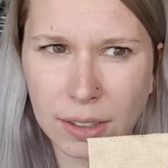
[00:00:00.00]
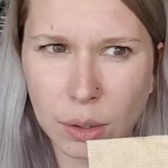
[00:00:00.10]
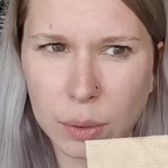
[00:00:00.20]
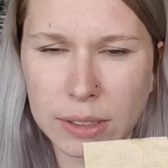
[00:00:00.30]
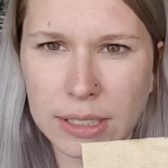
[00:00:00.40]
a
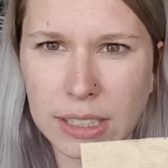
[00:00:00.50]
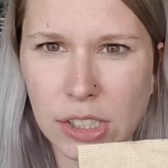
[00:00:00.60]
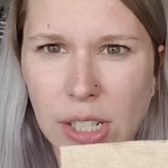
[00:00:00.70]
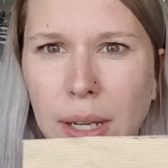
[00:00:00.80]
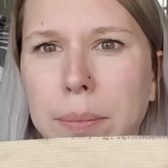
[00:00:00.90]
quilting
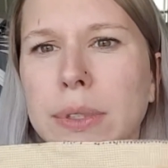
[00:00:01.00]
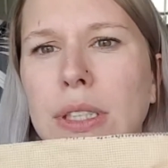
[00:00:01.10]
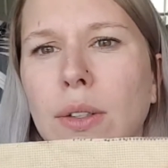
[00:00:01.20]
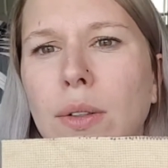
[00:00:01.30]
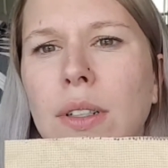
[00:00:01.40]
shop,
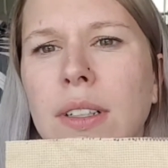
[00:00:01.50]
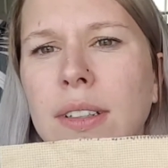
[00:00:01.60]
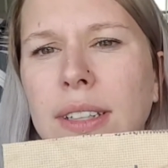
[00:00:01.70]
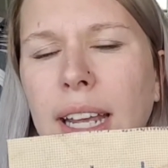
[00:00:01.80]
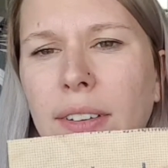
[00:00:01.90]
so
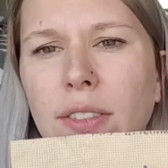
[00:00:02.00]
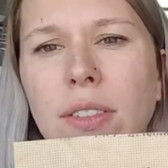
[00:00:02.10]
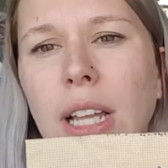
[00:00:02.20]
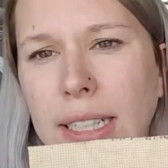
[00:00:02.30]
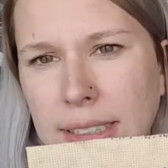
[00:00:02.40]
they have
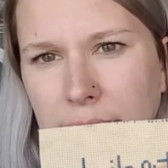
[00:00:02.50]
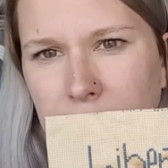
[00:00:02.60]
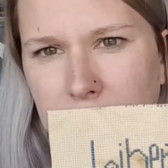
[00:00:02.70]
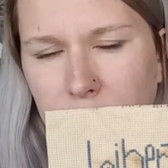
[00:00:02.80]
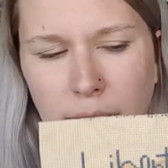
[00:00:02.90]
lots and
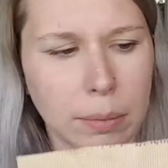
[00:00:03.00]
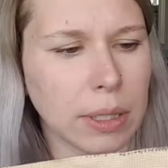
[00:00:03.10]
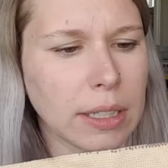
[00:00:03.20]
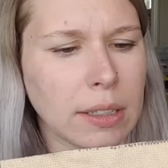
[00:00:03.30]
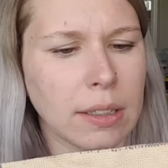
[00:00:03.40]
lots of
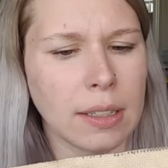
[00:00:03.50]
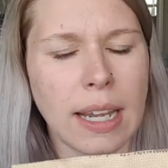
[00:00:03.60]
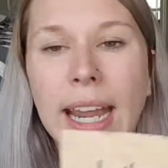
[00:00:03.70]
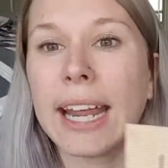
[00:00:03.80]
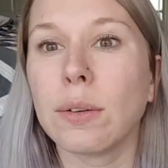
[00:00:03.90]
fabric.
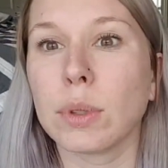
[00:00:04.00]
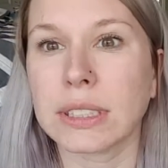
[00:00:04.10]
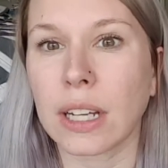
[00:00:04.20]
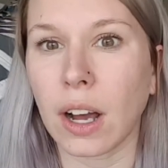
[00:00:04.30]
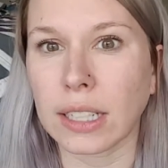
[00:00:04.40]
And
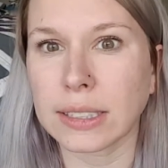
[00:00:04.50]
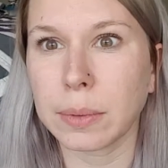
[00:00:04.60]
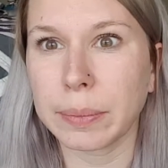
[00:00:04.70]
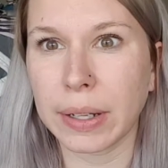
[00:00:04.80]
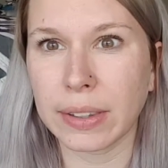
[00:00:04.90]
what's awesome
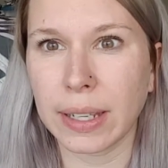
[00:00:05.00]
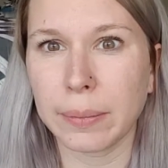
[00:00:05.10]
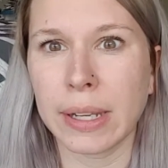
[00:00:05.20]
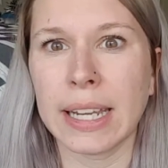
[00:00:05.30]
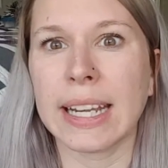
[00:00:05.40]
about them
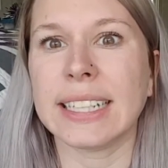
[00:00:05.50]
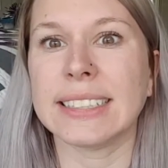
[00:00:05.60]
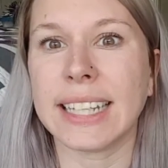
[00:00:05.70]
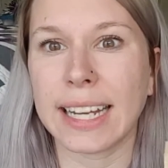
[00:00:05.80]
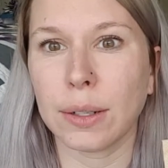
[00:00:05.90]
is
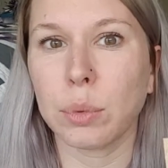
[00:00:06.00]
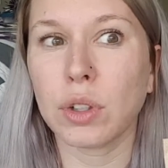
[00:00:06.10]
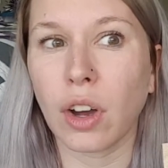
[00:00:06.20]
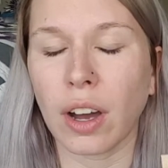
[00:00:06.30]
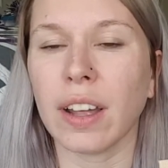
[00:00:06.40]
they will
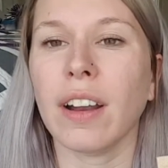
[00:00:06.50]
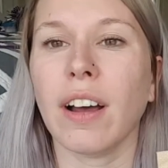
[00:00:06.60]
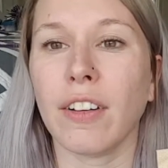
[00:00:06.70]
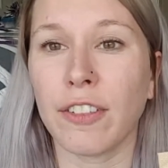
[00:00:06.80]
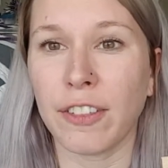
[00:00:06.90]
cut
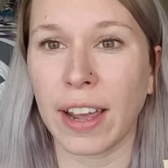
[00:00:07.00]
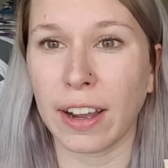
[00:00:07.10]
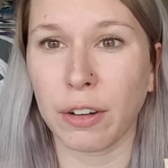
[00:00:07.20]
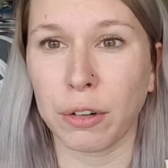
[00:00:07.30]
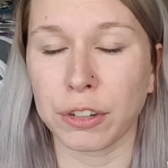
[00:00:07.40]
a
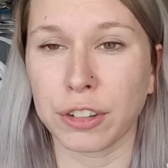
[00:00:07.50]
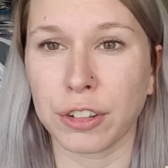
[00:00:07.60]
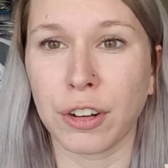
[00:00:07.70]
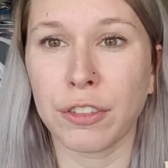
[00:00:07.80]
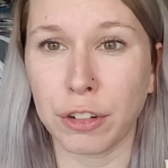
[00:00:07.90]
fat
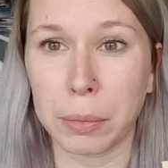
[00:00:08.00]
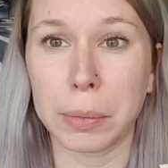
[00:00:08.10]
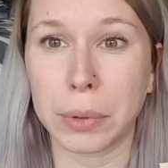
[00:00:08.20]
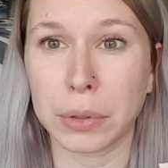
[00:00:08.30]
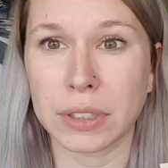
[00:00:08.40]
quarter from a
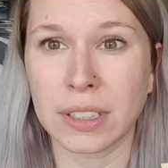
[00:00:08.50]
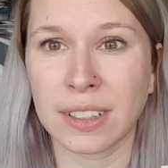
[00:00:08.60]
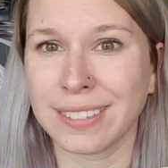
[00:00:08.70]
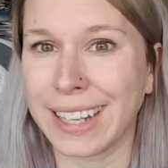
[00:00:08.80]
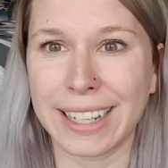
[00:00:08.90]
bolt.
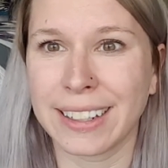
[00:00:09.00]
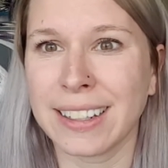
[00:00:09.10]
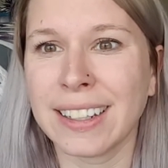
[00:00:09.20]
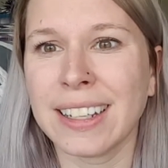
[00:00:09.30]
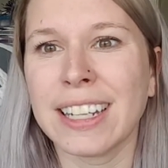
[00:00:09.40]
Like,
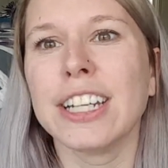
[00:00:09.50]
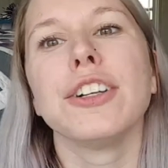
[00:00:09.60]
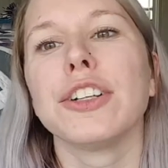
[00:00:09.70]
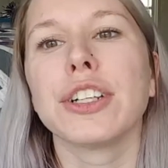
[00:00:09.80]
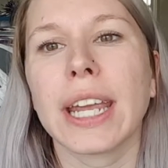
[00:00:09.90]
you
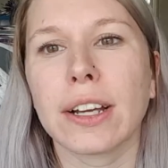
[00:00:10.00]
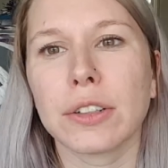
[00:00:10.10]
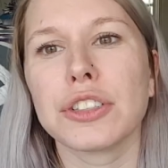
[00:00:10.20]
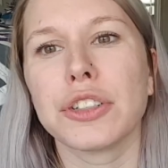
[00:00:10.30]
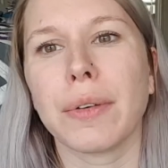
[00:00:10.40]
know, you can't go
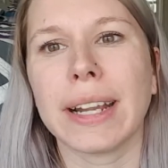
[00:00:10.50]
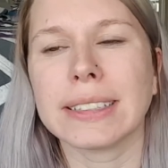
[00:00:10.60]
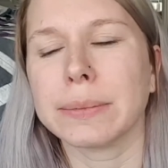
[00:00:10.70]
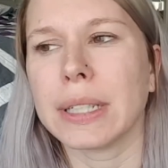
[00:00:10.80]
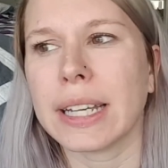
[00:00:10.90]
to Joann's
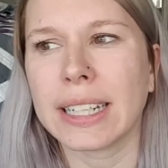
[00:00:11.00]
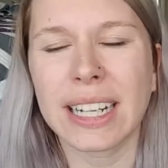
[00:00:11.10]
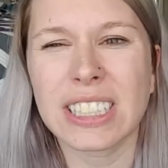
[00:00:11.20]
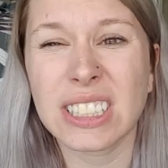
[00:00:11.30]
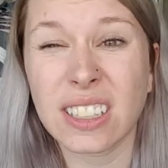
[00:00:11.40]
and be like, can
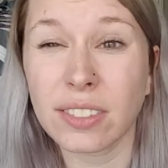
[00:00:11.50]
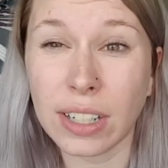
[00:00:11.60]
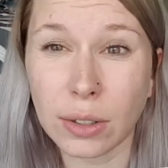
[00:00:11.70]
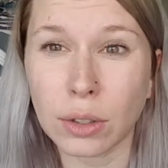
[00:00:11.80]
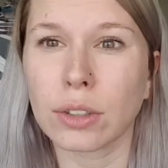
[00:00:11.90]
I just get a
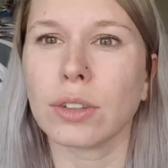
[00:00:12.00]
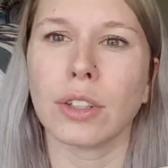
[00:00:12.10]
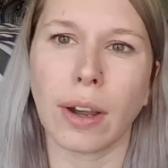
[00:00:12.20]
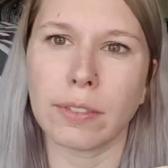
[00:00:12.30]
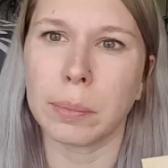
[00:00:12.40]
fat quarter? No, you
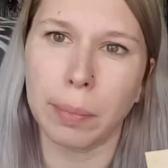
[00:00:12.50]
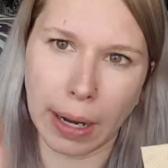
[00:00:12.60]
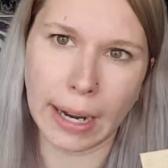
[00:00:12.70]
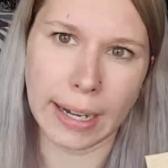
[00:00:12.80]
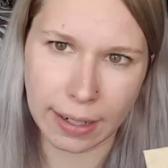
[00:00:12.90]
have to
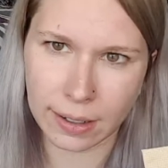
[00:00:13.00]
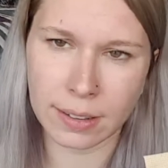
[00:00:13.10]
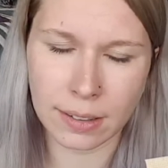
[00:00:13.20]
buy